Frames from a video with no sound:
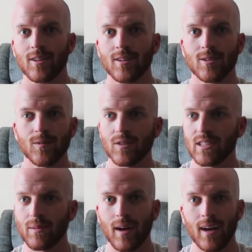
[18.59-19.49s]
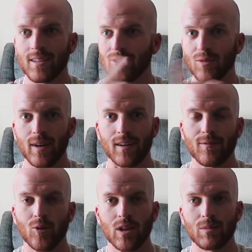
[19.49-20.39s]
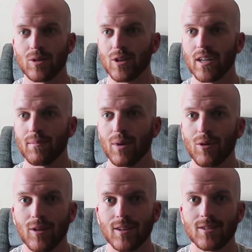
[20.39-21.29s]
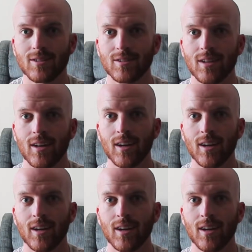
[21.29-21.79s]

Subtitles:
so if you see my eyes going back and forth, I'm just looking at both lenses.